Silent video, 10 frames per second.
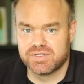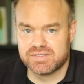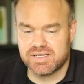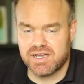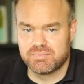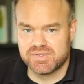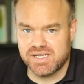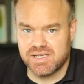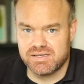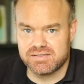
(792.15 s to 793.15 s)
the top
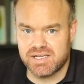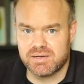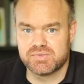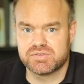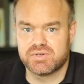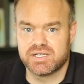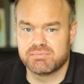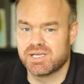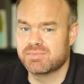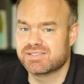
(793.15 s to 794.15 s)
10, top 20,
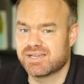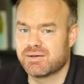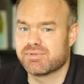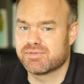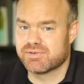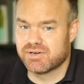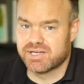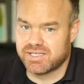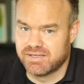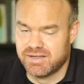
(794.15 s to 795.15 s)
maybe top
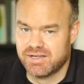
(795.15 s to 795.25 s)
30